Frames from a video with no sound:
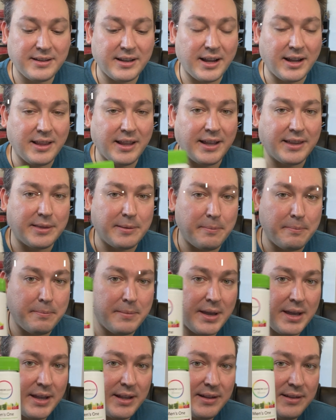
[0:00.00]
I like the
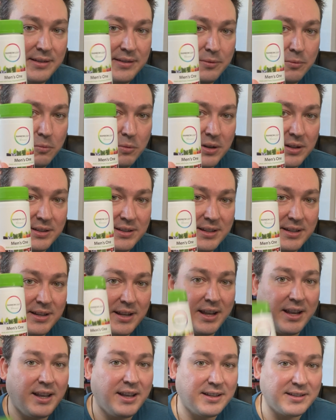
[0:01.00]
men's once a day
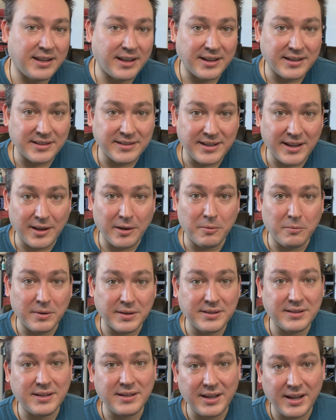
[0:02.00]
because I can just take it
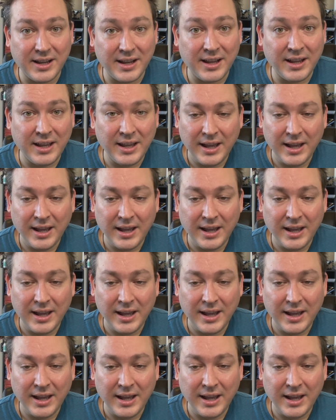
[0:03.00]
once a day.